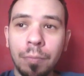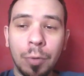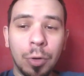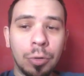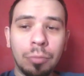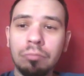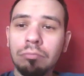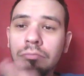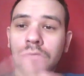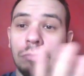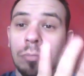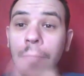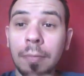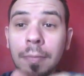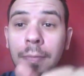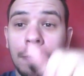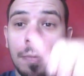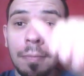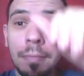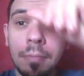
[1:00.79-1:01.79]
just
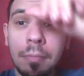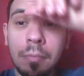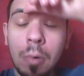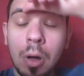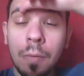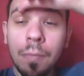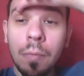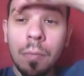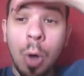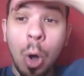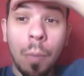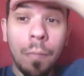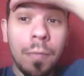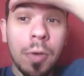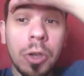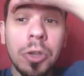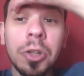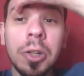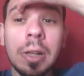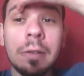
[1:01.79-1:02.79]

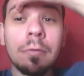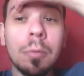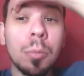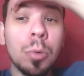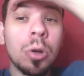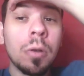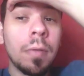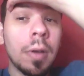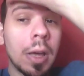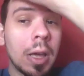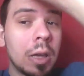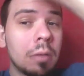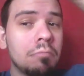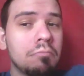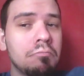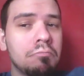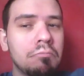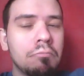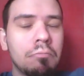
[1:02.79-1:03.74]
obviously removing it,